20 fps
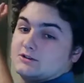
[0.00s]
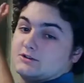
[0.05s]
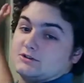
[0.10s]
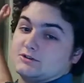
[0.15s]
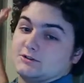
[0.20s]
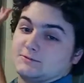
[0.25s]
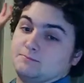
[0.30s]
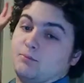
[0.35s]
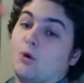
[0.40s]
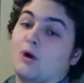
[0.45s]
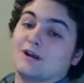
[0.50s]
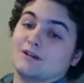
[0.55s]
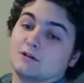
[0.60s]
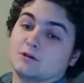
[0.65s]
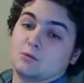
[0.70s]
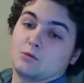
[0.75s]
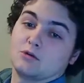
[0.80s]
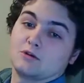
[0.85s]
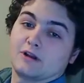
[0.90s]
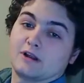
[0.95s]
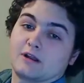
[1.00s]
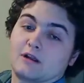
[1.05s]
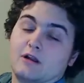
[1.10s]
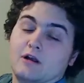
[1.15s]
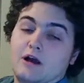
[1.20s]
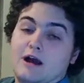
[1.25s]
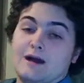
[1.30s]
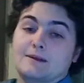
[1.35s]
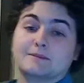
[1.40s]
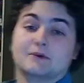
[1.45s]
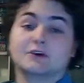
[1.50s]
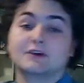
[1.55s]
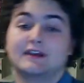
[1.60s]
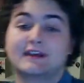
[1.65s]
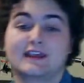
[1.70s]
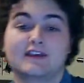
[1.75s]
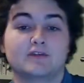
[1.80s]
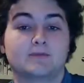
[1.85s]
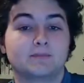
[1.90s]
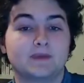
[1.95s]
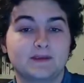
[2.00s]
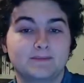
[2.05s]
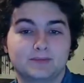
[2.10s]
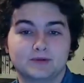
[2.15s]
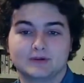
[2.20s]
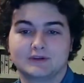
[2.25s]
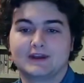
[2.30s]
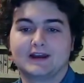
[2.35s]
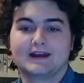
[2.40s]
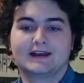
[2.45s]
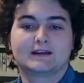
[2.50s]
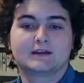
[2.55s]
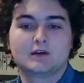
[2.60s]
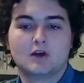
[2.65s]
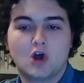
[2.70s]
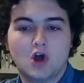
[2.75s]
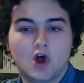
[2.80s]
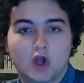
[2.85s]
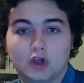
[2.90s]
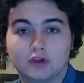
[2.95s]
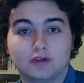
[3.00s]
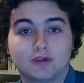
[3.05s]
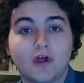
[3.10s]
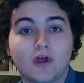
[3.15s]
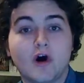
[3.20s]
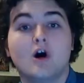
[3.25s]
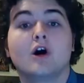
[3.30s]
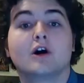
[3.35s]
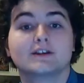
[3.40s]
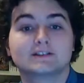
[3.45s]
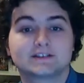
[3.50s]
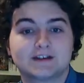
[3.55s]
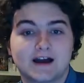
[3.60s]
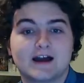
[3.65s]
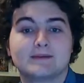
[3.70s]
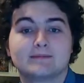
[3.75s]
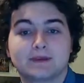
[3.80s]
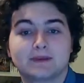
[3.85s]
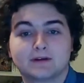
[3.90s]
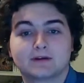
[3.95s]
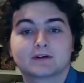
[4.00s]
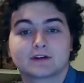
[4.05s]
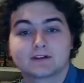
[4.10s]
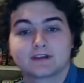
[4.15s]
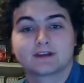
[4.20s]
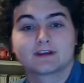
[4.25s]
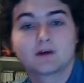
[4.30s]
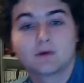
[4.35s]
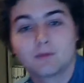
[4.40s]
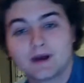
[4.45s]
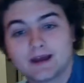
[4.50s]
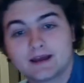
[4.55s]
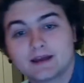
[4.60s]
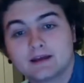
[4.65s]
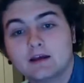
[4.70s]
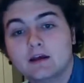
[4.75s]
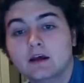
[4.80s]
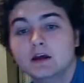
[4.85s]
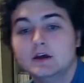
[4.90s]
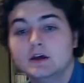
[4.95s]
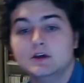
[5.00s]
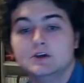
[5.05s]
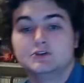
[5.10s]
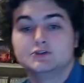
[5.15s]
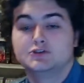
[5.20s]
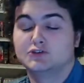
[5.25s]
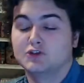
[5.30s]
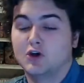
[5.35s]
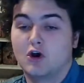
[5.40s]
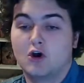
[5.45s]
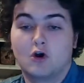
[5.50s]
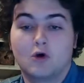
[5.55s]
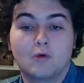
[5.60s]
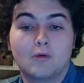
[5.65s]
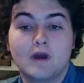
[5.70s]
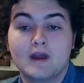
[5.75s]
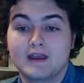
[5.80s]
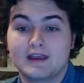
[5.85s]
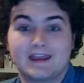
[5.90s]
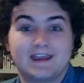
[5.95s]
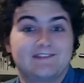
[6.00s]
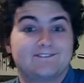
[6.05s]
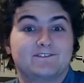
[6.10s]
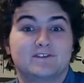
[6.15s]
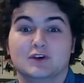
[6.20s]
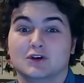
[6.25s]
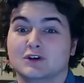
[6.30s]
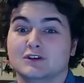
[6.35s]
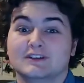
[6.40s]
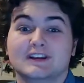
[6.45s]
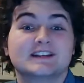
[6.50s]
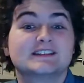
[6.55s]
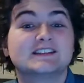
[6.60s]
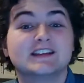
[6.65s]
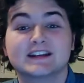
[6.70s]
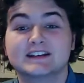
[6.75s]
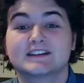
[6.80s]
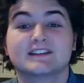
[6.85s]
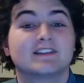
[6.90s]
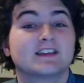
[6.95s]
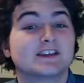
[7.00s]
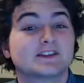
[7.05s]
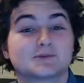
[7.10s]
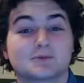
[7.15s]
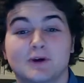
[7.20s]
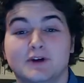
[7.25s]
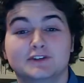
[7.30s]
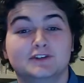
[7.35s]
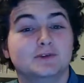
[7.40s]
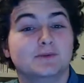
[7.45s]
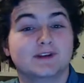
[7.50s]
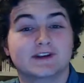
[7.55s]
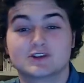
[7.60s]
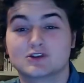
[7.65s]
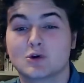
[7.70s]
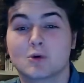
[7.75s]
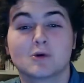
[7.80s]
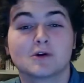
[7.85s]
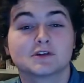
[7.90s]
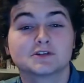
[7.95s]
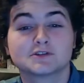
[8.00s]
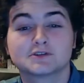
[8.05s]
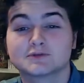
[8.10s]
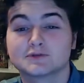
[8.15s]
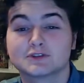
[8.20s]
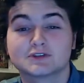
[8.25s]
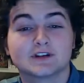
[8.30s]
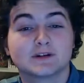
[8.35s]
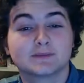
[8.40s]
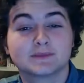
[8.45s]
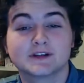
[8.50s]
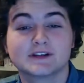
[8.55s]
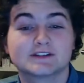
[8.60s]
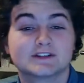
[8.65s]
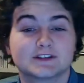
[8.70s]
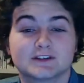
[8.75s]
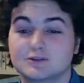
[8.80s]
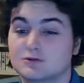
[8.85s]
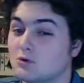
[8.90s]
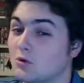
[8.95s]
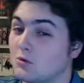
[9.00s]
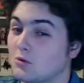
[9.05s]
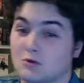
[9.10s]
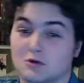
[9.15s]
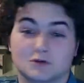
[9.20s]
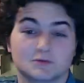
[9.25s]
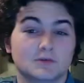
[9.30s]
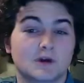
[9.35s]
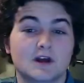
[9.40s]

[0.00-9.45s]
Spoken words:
spoiler warning. I'm going to give people like a long time here to click away. So if you're listening to this while doing chores for some reason, or